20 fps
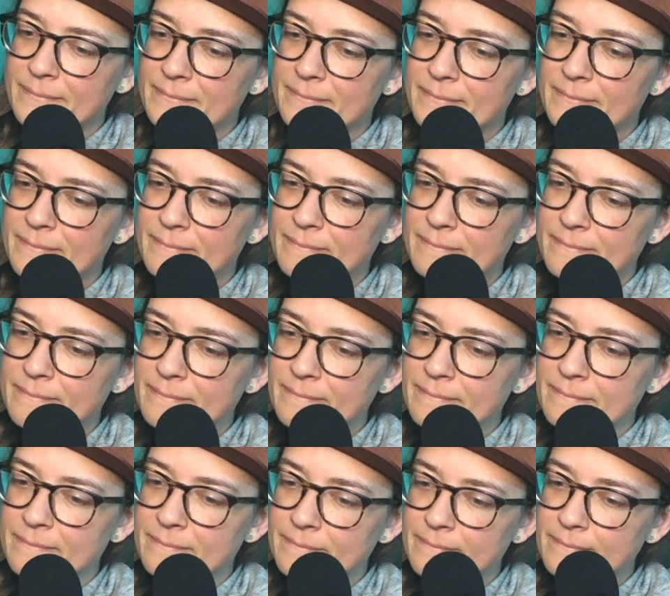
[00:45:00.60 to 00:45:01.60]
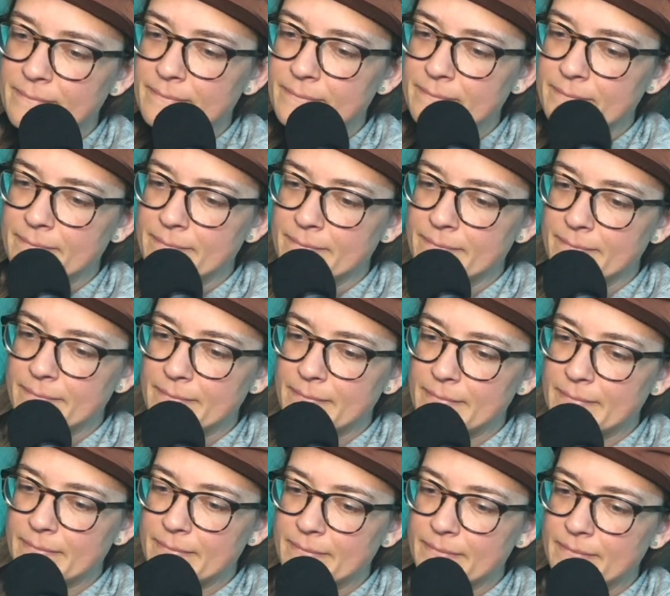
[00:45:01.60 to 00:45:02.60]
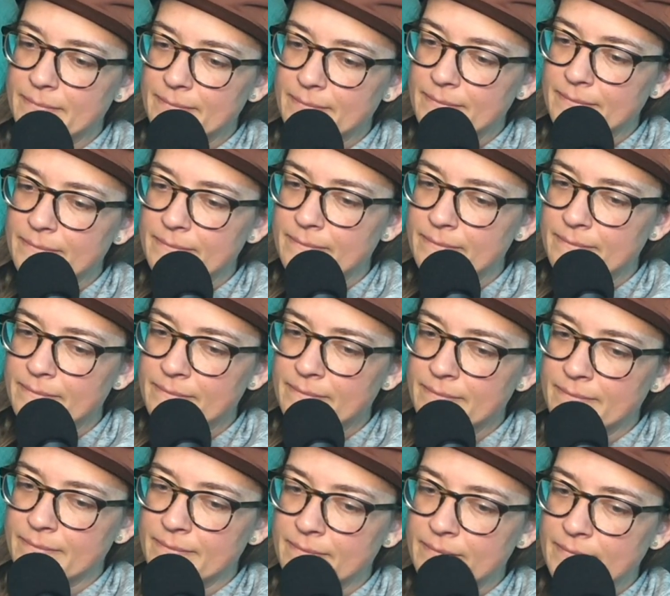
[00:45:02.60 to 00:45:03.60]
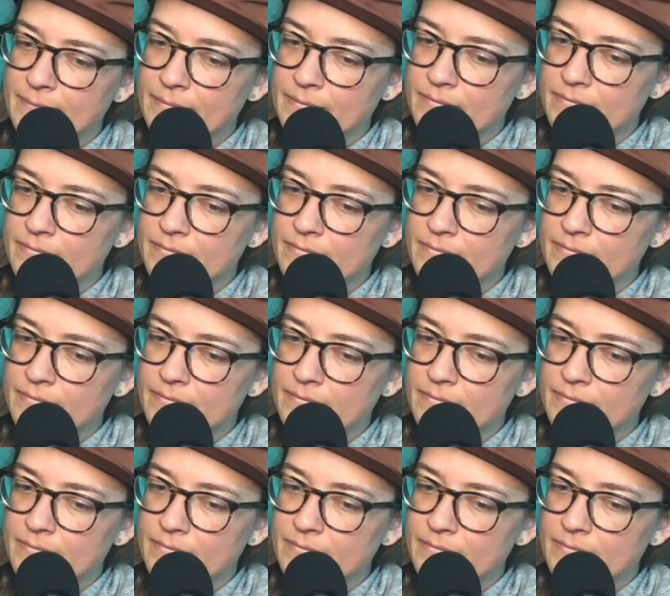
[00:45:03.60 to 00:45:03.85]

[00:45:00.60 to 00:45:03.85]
The person shown says nothing.